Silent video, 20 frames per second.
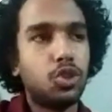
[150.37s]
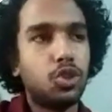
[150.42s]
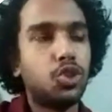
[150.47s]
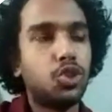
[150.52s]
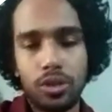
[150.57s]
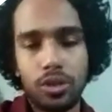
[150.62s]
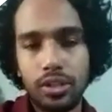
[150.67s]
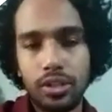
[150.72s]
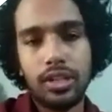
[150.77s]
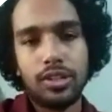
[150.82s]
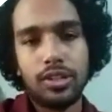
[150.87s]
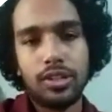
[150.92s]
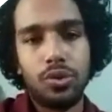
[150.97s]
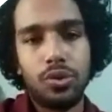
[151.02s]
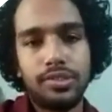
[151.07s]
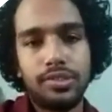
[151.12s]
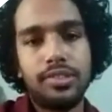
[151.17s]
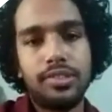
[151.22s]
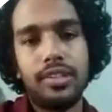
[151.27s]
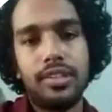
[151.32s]
to join the
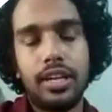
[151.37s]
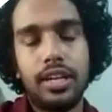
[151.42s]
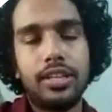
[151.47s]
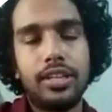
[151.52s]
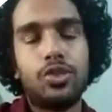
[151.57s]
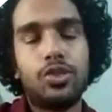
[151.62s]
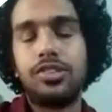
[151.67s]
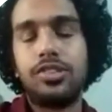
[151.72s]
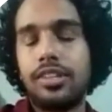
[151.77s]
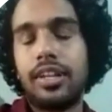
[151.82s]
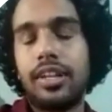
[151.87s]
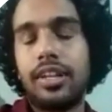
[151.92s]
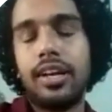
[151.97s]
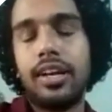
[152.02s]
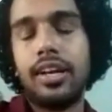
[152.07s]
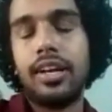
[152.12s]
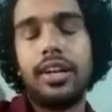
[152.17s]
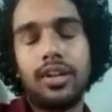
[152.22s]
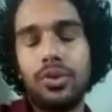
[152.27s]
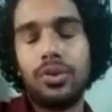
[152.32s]
course. It was a,
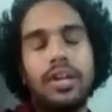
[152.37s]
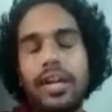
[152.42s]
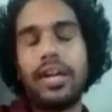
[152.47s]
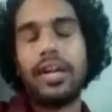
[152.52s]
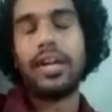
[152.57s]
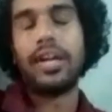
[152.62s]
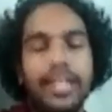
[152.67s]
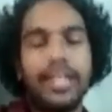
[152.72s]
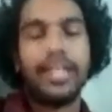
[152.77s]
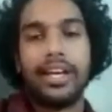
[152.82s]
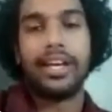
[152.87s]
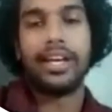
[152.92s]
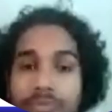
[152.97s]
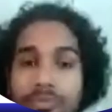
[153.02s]
a good idea.